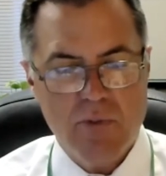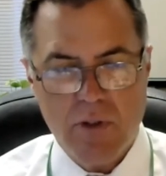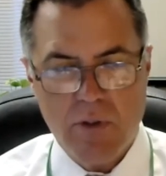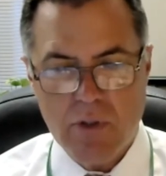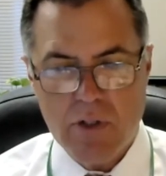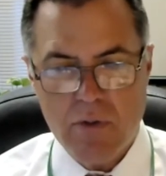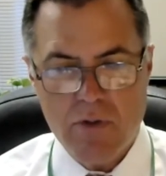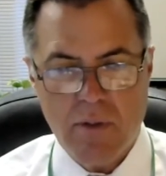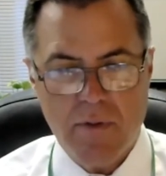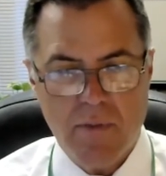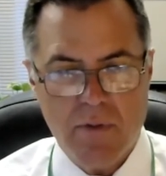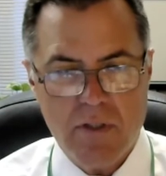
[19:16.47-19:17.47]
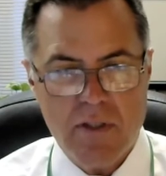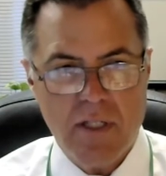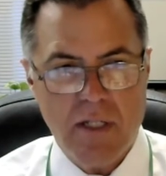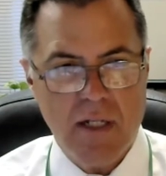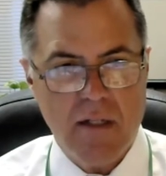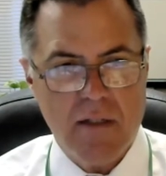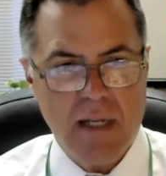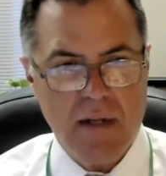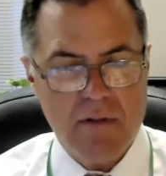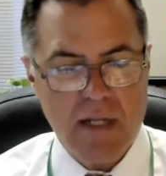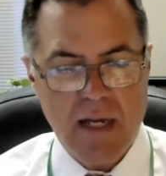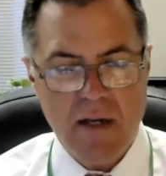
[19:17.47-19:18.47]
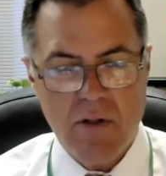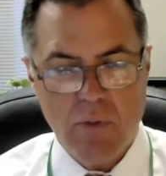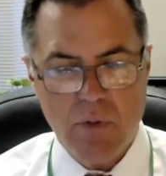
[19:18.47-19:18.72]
whether we do something with the city at downtown or